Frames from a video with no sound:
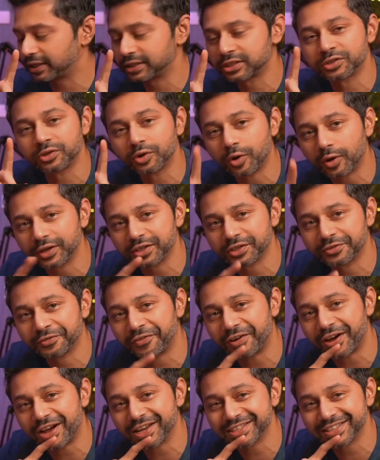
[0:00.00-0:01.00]
it's not as
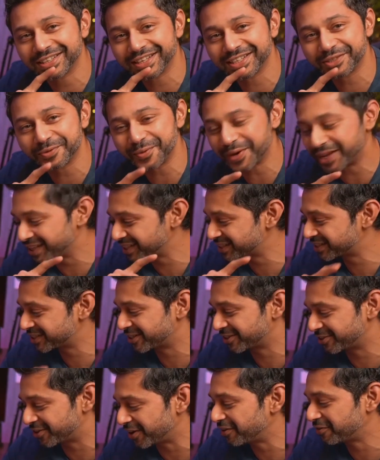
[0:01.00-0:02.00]
fast as when it's
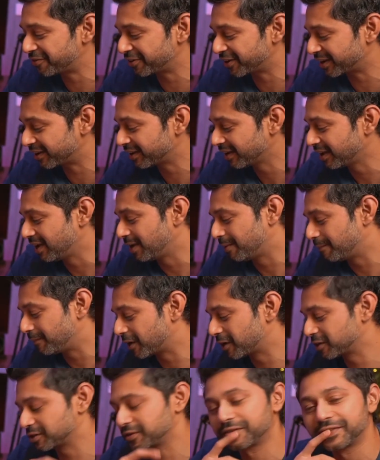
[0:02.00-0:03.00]
strafing
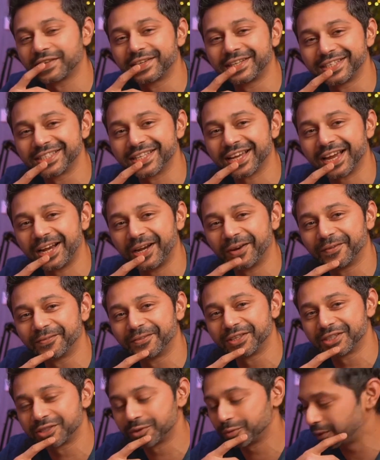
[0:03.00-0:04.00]
because of the design of
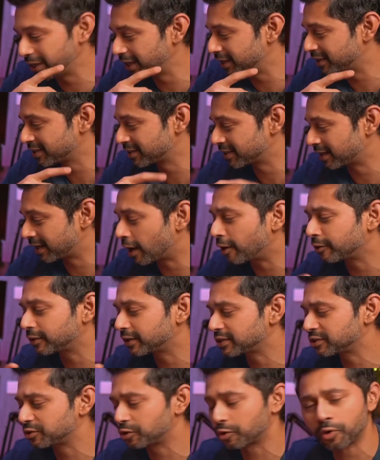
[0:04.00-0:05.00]
these wheels. And now
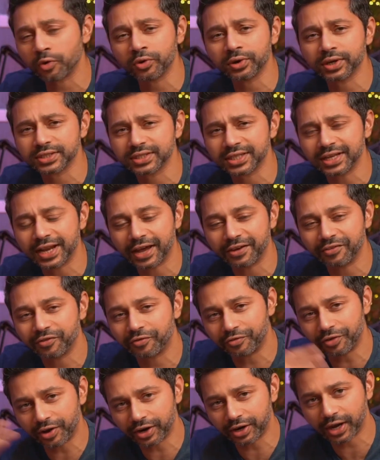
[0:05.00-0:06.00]
this drone doesn't have a
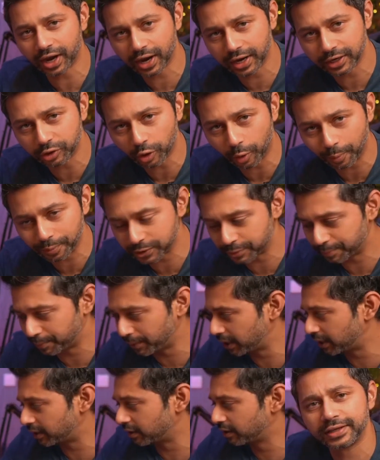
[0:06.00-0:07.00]
very high top
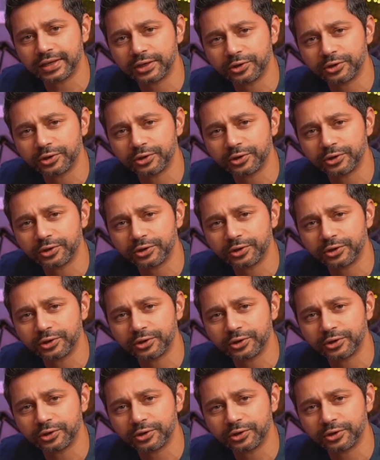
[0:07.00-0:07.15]
speed.